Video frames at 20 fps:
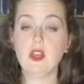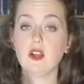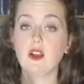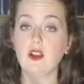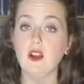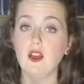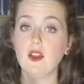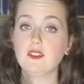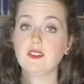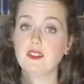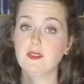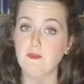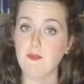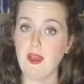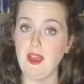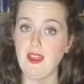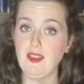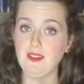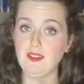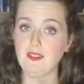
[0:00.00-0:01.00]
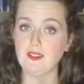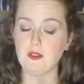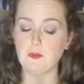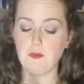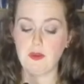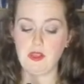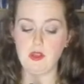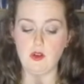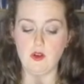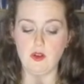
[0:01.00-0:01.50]
Glass is best
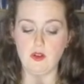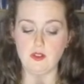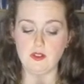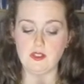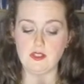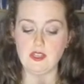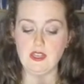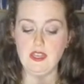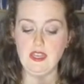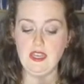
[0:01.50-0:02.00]
because